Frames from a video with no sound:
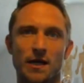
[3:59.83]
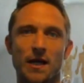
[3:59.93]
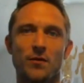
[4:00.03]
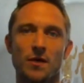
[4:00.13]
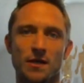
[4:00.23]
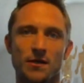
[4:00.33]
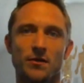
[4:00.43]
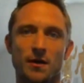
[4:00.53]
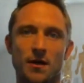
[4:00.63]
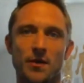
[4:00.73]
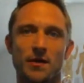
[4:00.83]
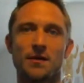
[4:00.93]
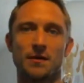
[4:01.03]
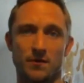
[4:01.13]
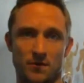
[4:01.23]
at when you do come in
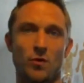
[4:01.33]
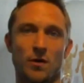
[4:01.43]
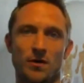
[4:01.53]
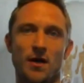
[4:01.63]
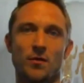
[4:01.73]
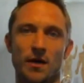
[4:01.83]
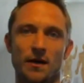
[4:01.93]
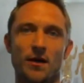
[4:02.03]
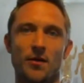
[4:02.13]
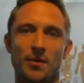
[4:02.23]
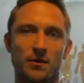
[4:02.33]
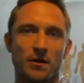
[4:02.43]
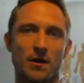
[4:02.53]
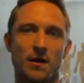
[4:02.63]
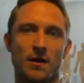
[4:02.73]
and whether or not we can help you or
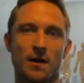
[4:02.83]
not.